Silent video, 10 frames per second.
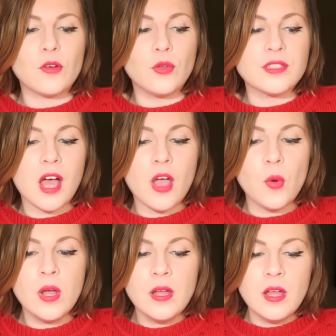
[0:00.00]
and
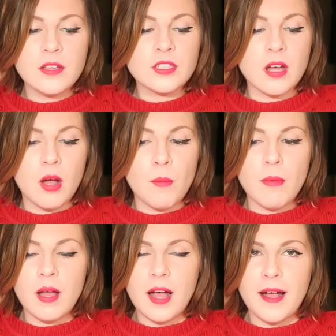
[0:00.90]
also
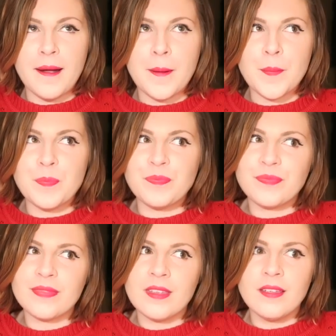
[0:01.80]
some